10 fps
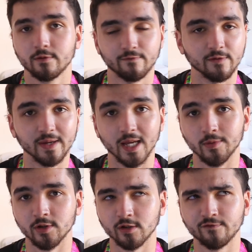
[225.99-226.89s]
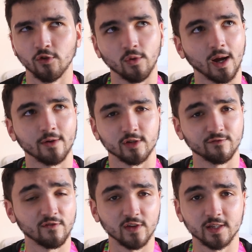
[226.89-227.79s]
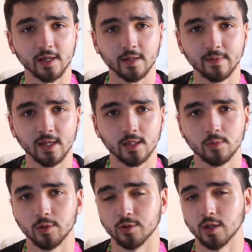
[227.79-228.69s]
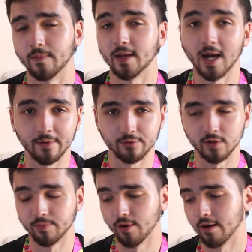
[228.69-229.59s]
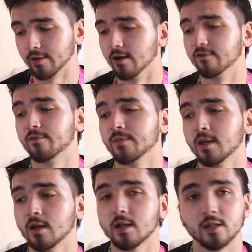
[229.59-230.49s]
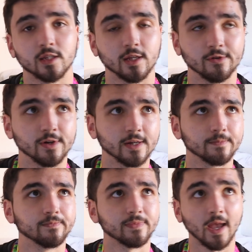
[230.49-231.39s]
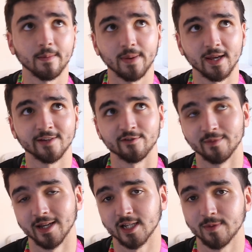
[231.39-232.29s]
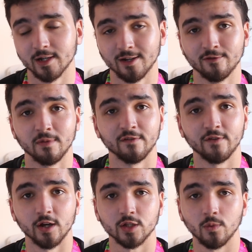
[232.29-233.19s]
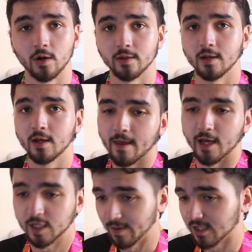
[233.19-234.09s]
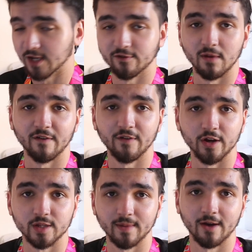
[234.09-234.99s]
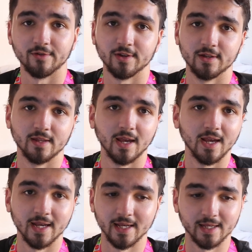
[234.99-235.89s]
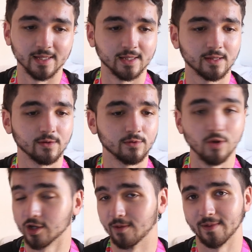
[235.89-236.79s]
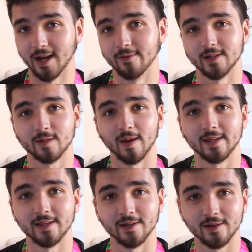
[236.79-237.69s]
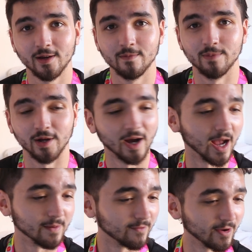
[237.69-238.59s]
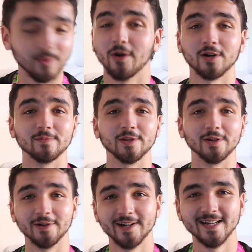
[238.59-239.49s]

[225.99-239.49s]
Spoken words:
For me, it was 4 hours and 56 minutes, which is something I was really proud of, considering that pace for me, especially for my first one. Especially for my first marathon, is not something I was expecting, but I am very welcome to.